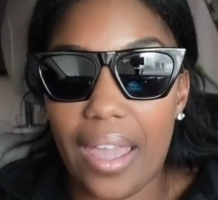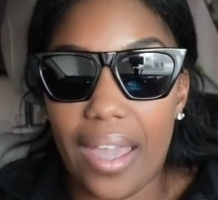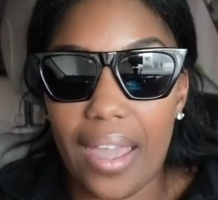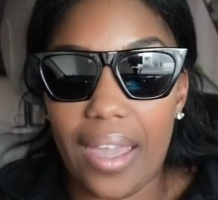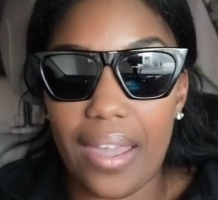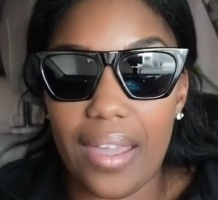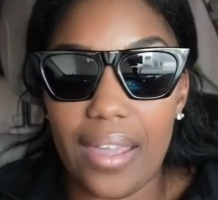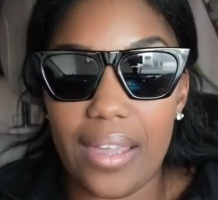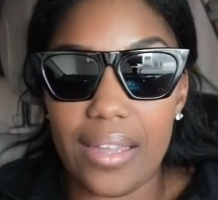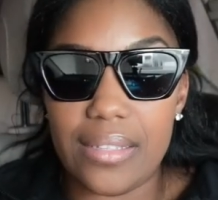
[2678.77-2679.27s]

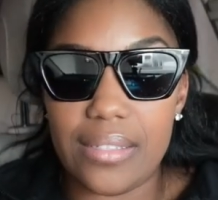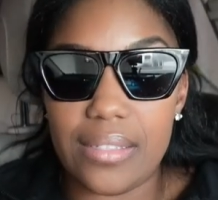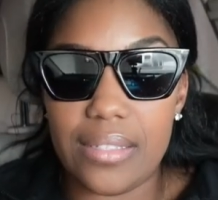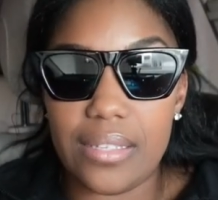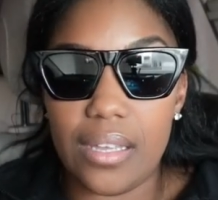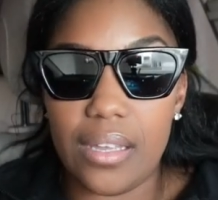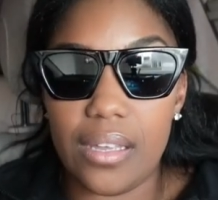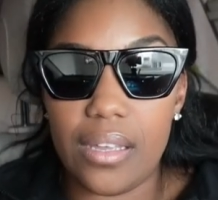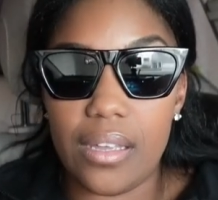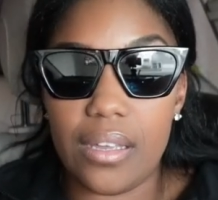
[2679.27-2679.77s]
And
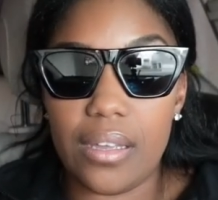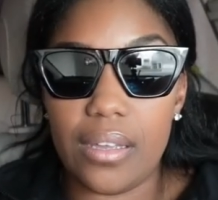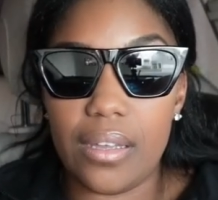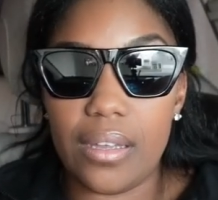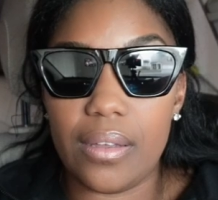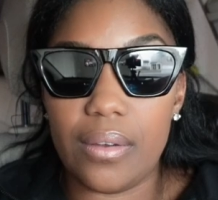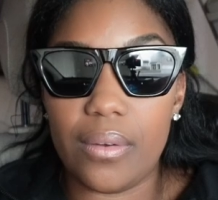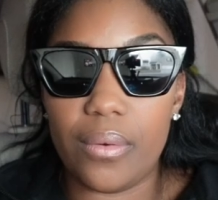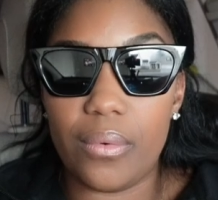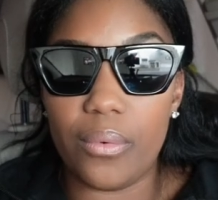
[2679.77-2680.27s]

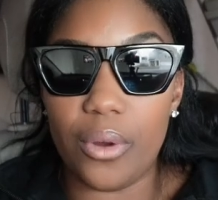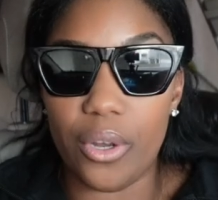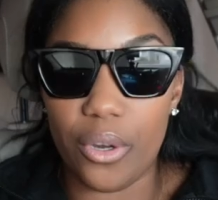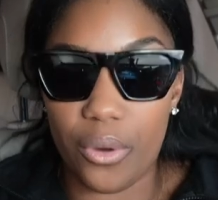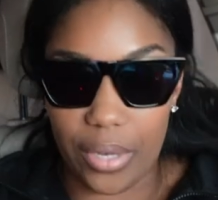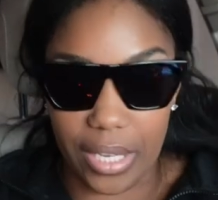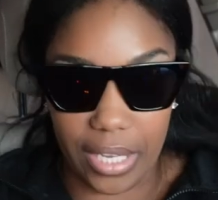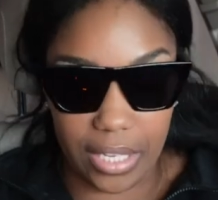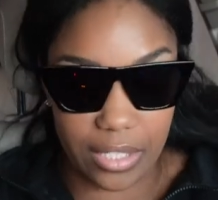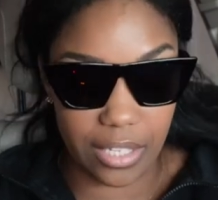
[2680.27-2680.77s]
real
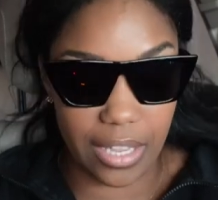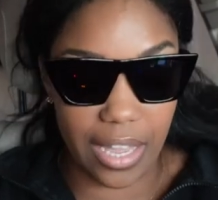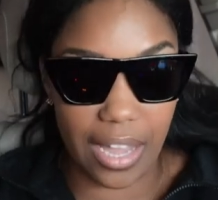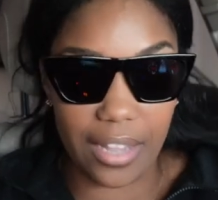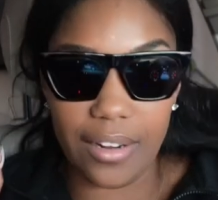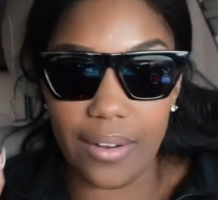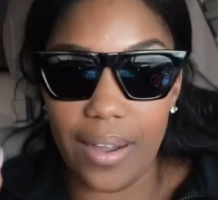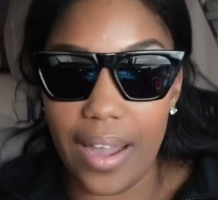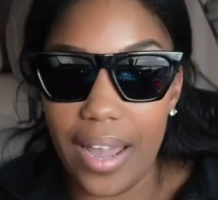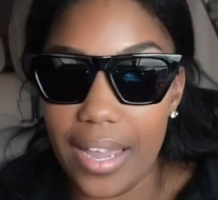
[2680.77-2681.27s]
quick, so
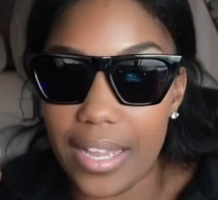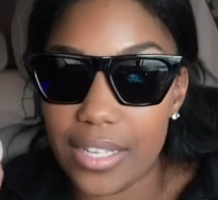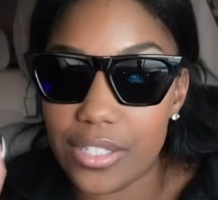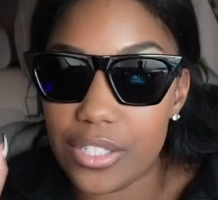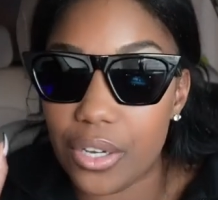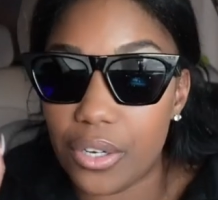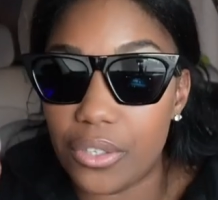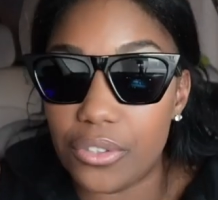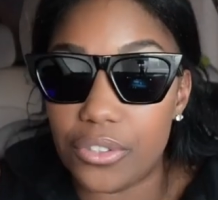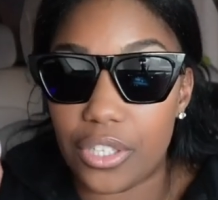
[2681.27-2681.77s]
y'all know I had
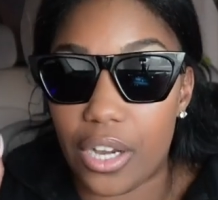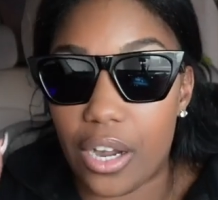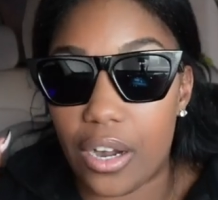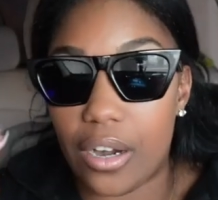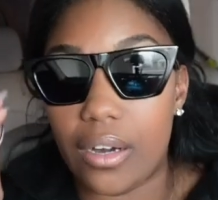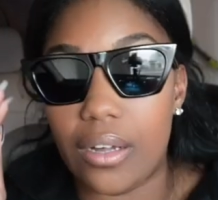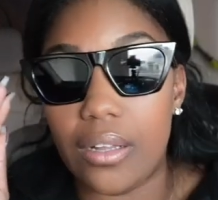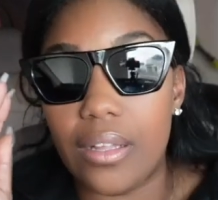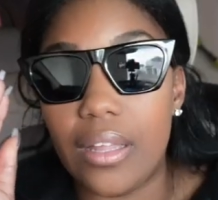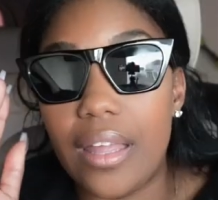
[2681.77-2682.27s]
told
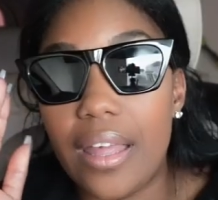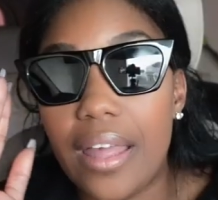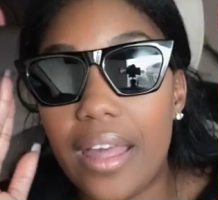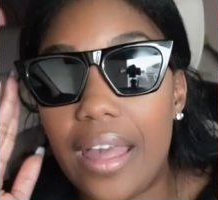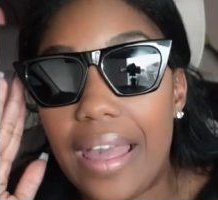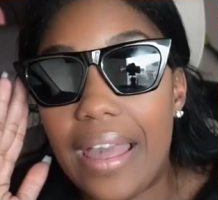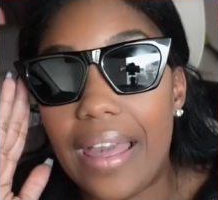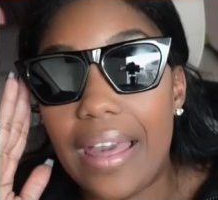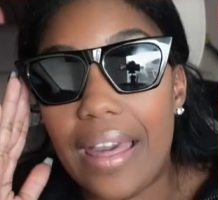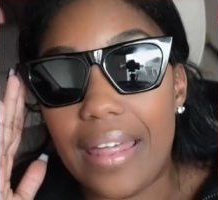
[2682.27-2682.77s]
y'all
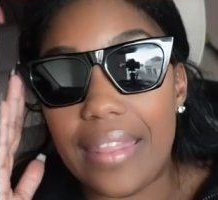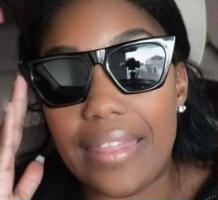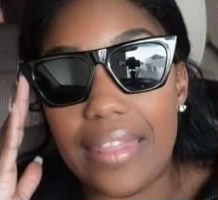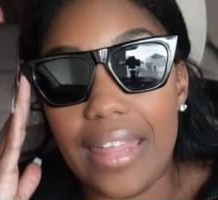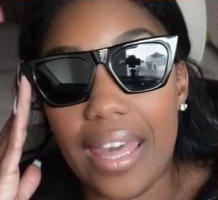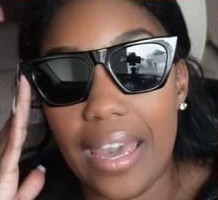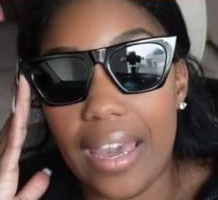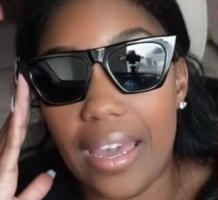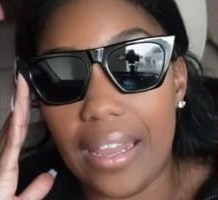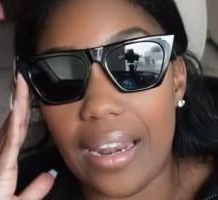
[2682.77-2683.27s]

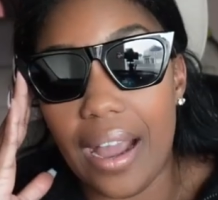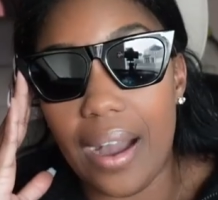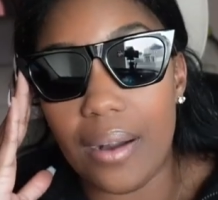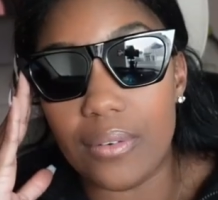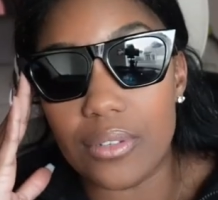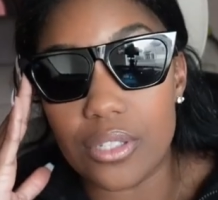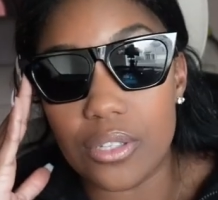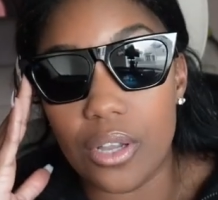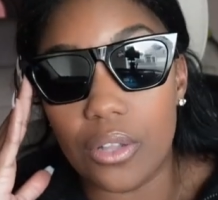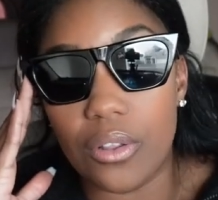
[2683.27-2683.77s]
that I
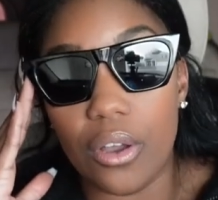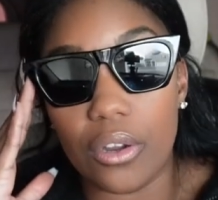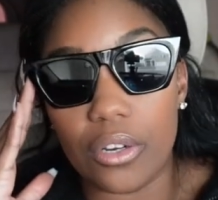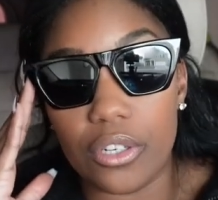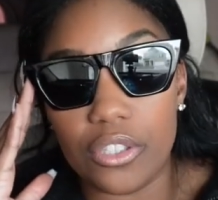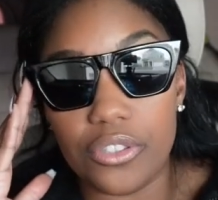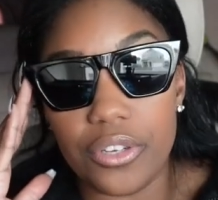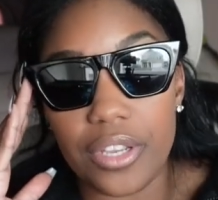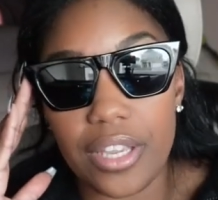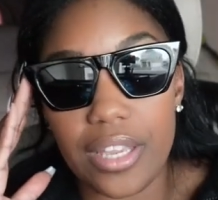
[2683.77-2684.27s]
was no
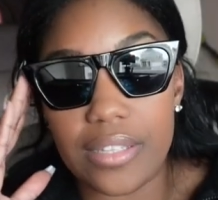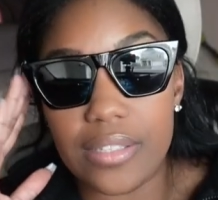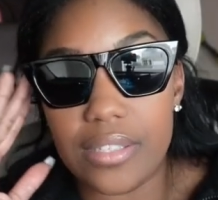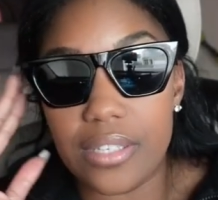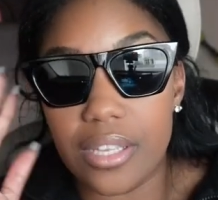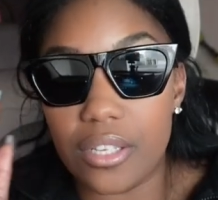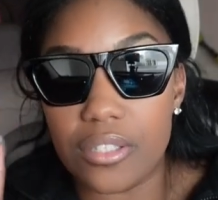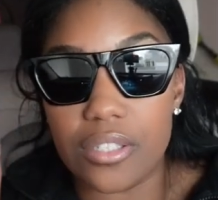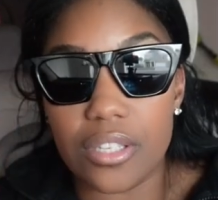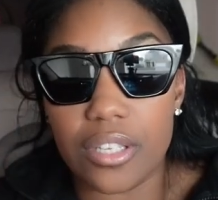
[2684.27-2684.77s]
longer drinking
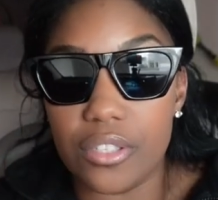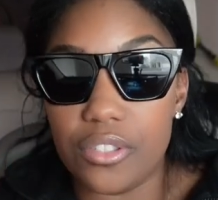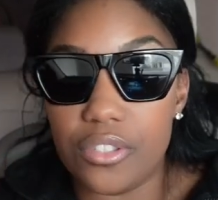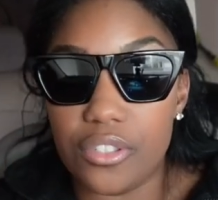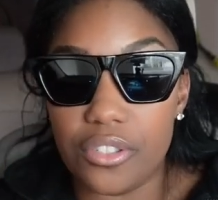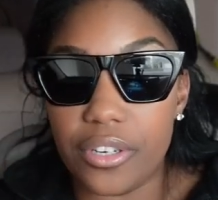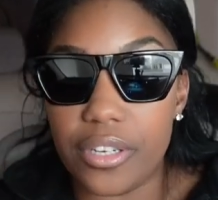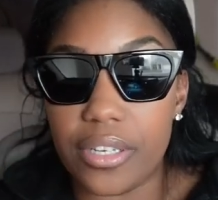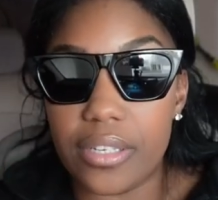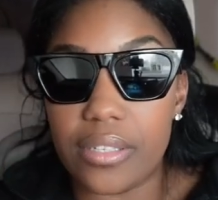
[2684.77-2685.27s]
Celsius
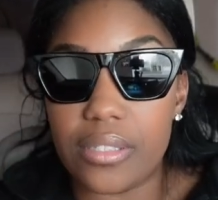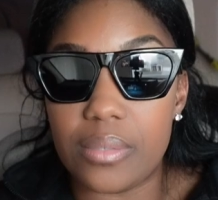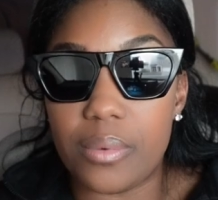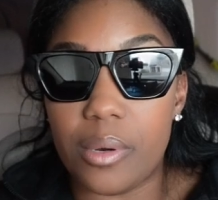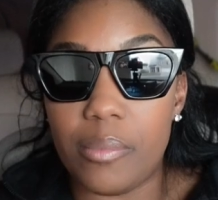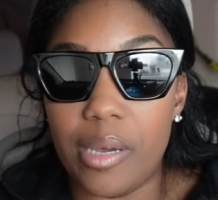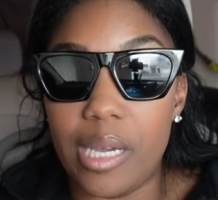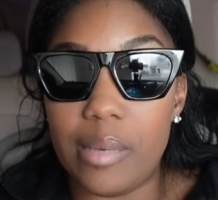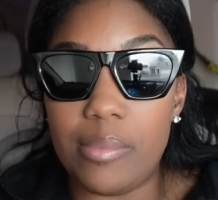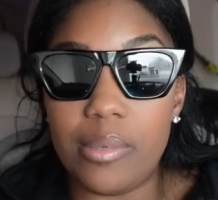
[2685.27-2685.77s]
drinks.
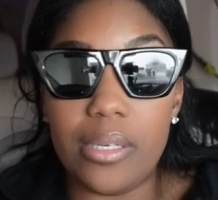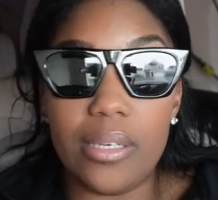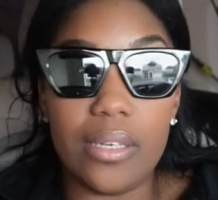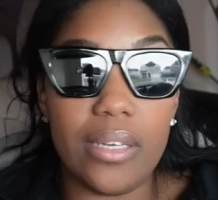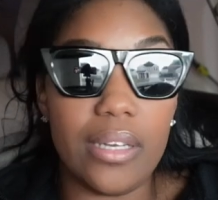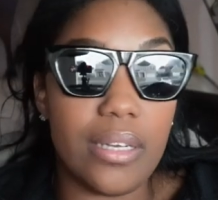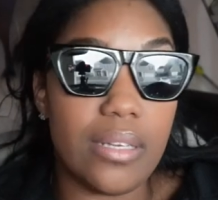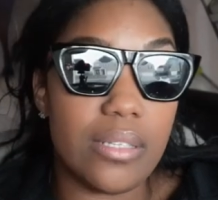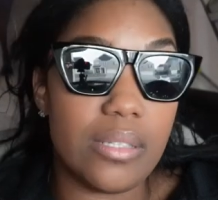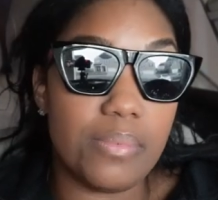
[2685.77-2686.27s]
Well, baby,
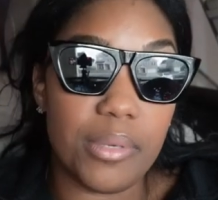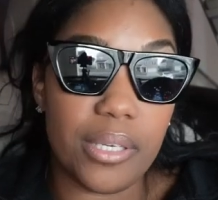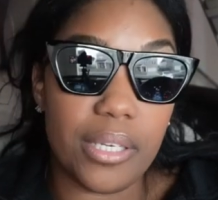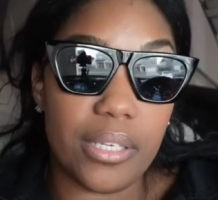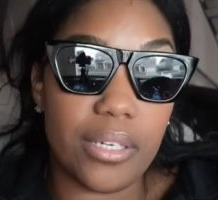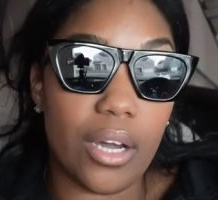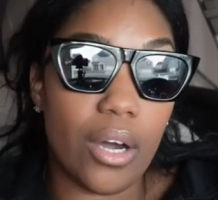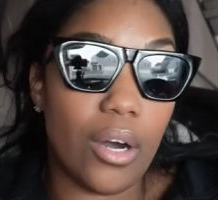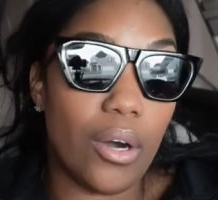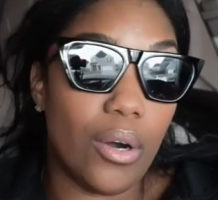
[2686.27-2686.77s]
it has
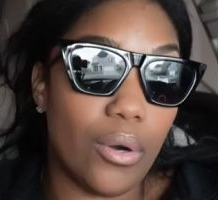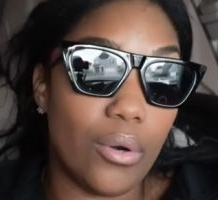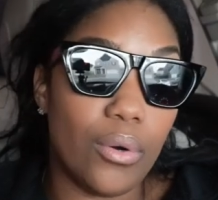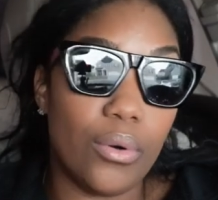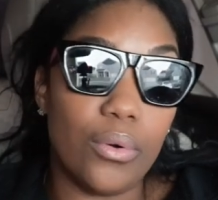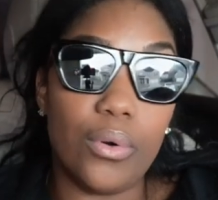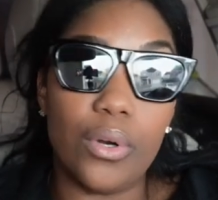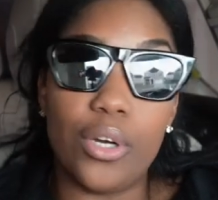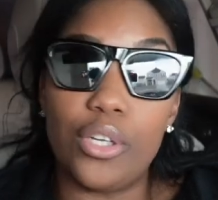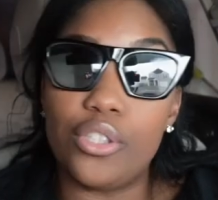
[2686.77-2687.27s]
been a
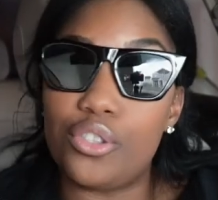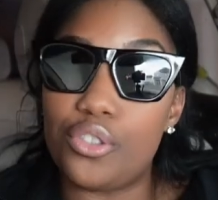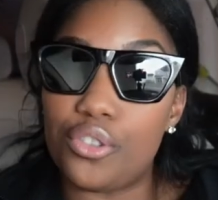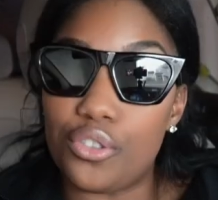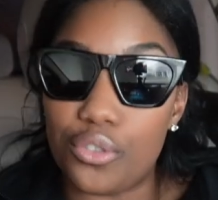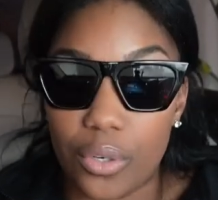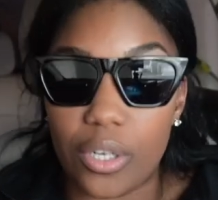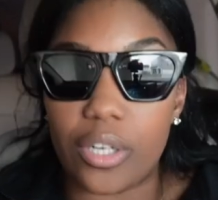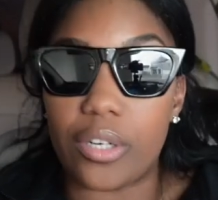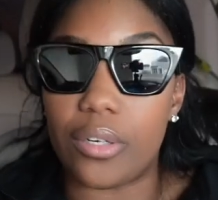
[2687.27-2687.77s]
whole
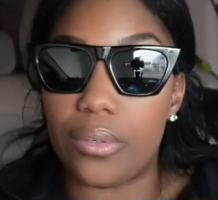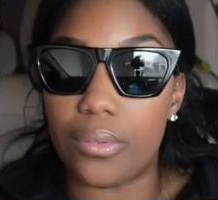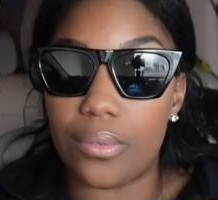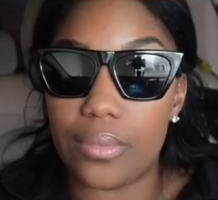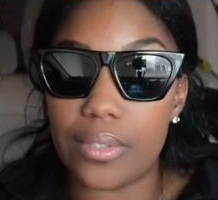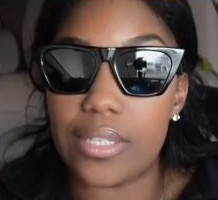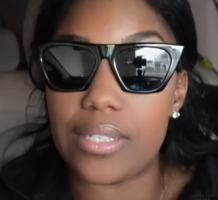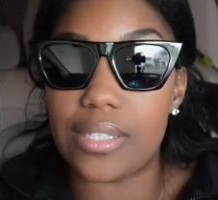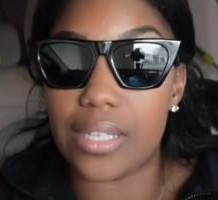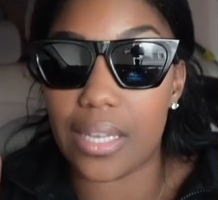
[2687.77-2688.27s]
struggle,
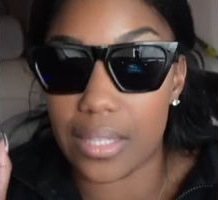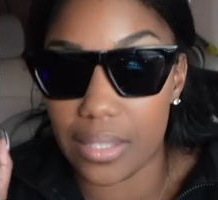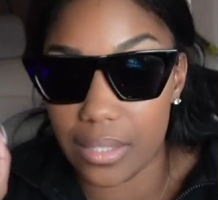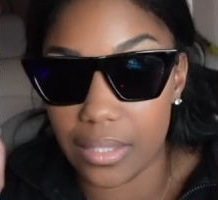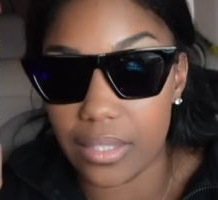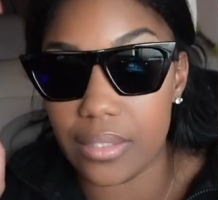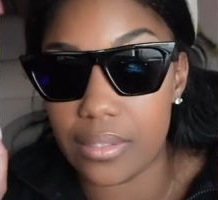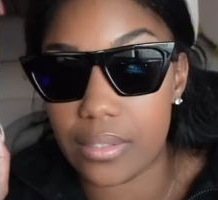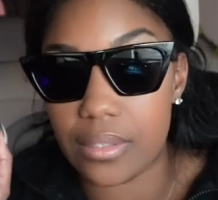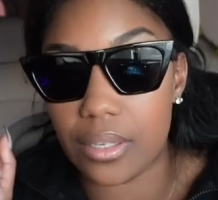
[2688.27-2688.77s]
to say the
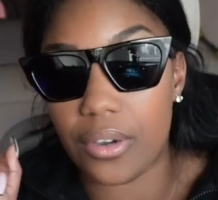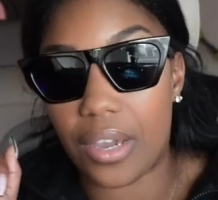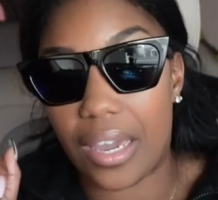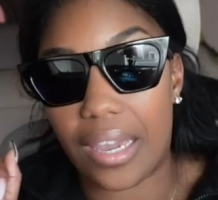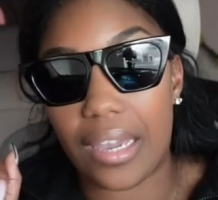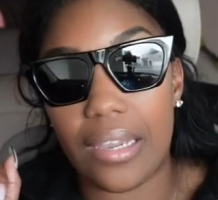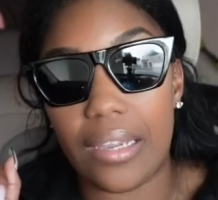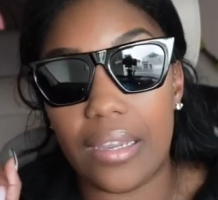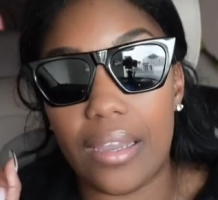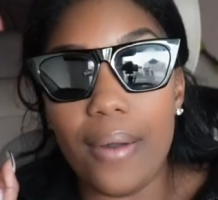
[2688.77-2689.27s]
least, okay?